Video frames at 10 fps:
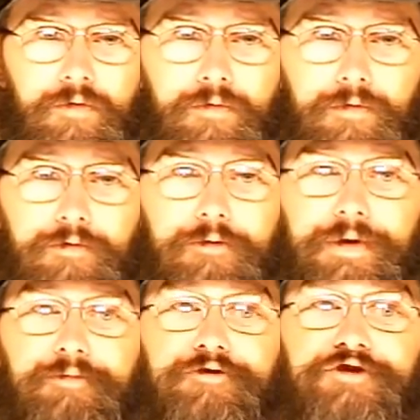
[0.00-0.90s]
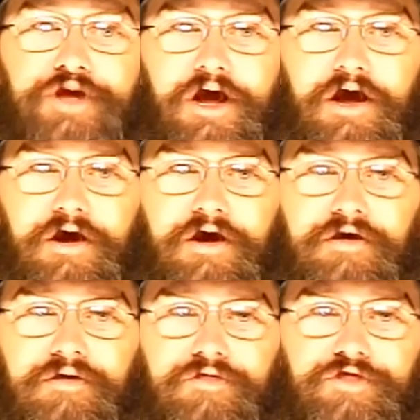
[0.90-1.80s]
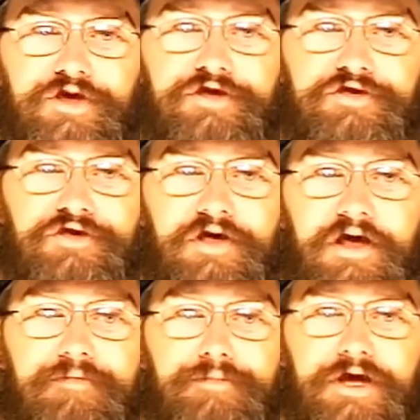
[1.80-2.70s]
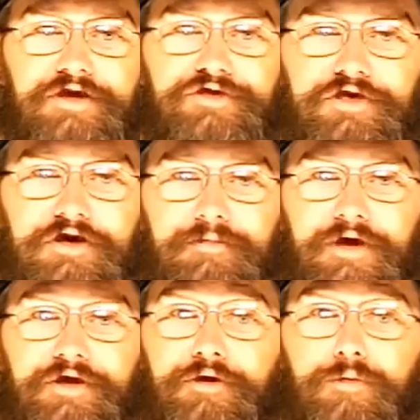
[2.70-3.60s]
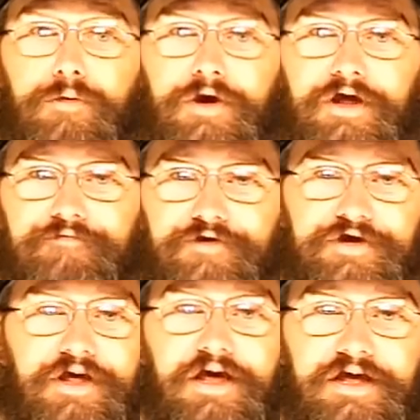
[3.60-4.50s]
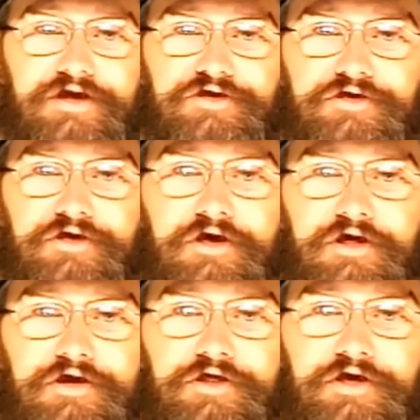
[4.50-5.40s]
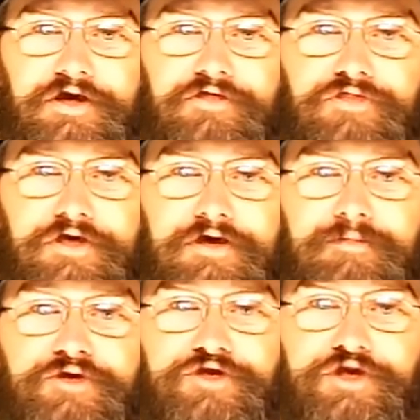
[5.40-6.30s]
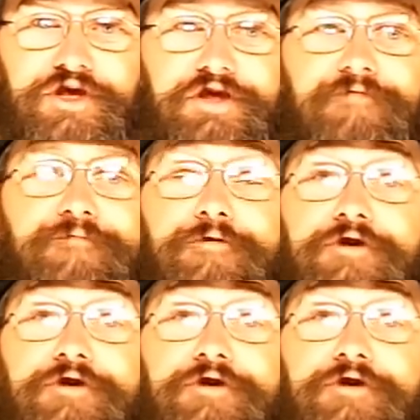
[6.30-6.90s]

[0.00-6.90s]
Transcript: We want people to share these and mix them and do whatever it takes to get them seen for